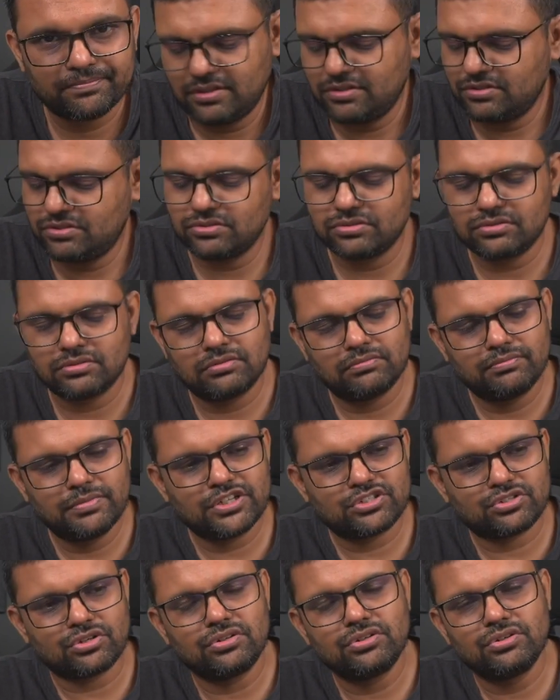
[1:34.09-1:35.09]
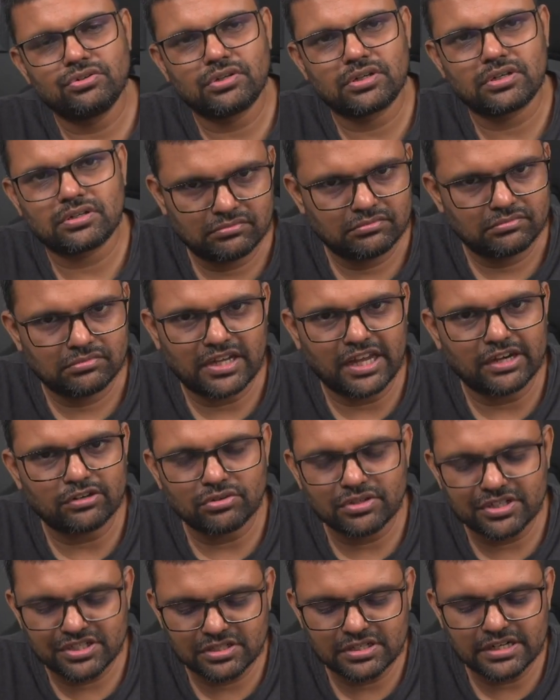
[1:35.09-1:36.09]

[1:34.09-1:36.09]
So based on your calculation,